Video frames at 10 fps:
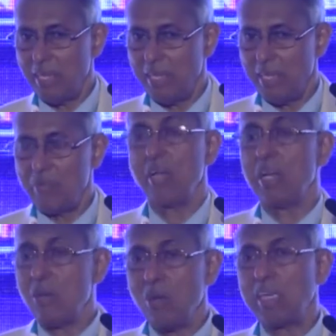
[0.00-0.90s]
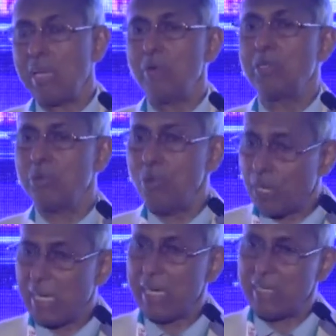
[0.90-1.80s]
If you are not able to look
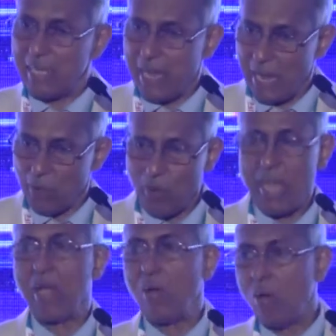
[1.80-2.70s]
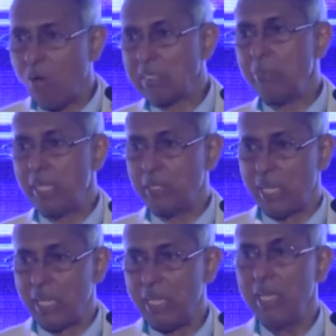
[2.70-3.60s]
at the airway or the
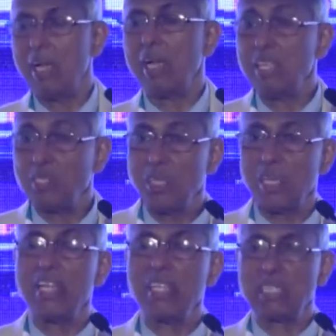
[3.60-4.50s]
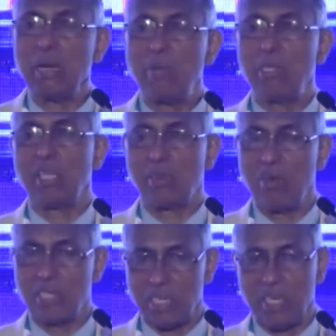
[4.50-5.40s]
breathing, at least re-establish
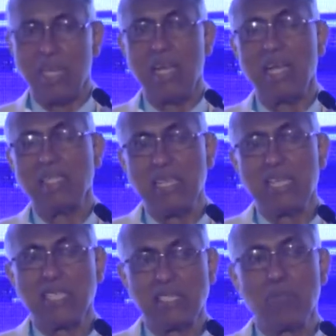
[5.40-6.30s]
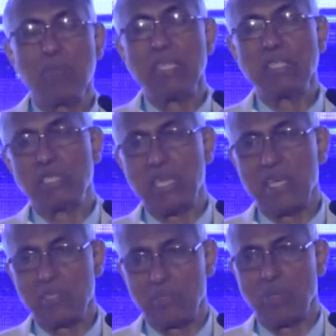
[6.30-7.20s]
circulation. That is the best chance
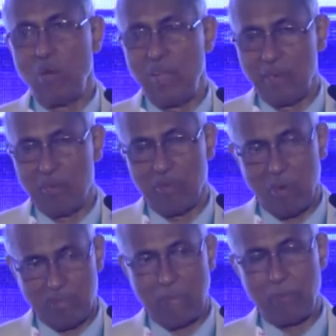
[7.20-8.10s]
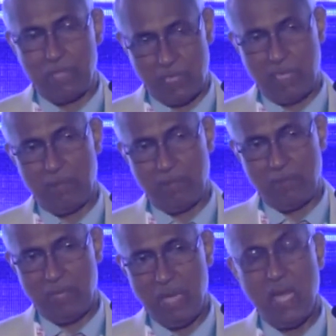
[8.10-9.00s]
of survival of that person.
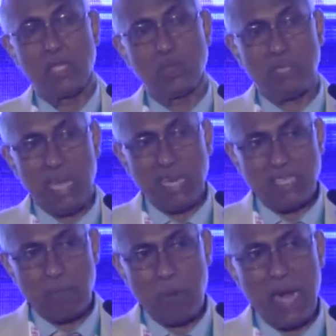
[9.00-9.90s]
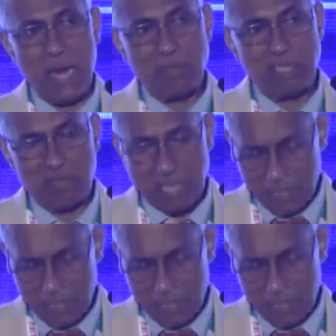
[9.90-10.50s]
So that is the paradigm shift that has